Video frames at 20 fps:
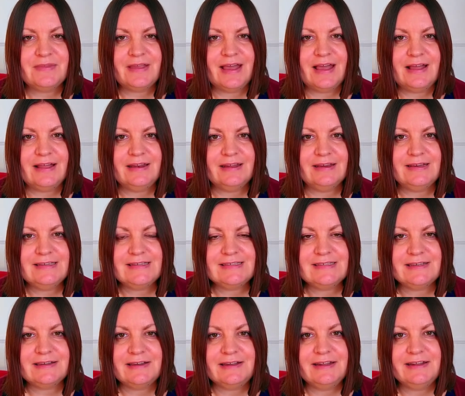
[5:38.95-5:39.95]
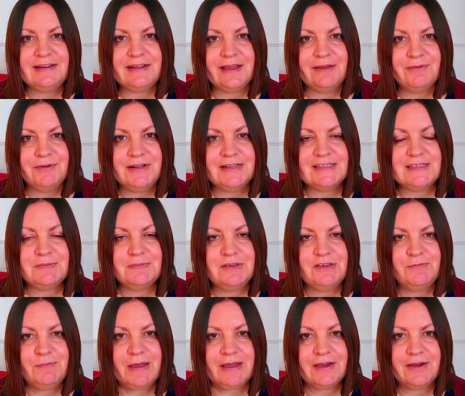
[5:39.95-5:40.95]
And I decided I wanted to
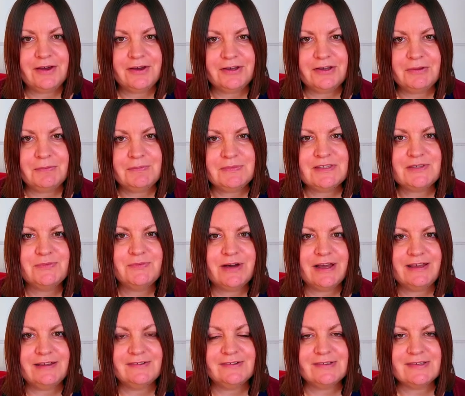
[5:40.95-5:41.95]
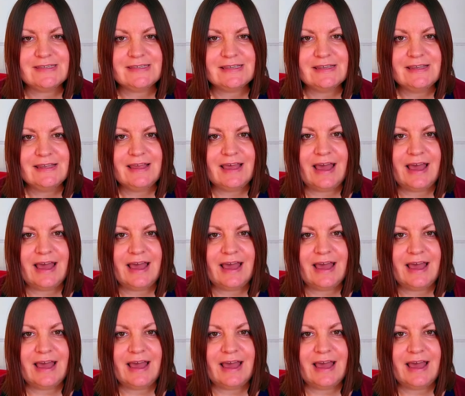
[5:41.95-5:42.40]
move back home to Wales.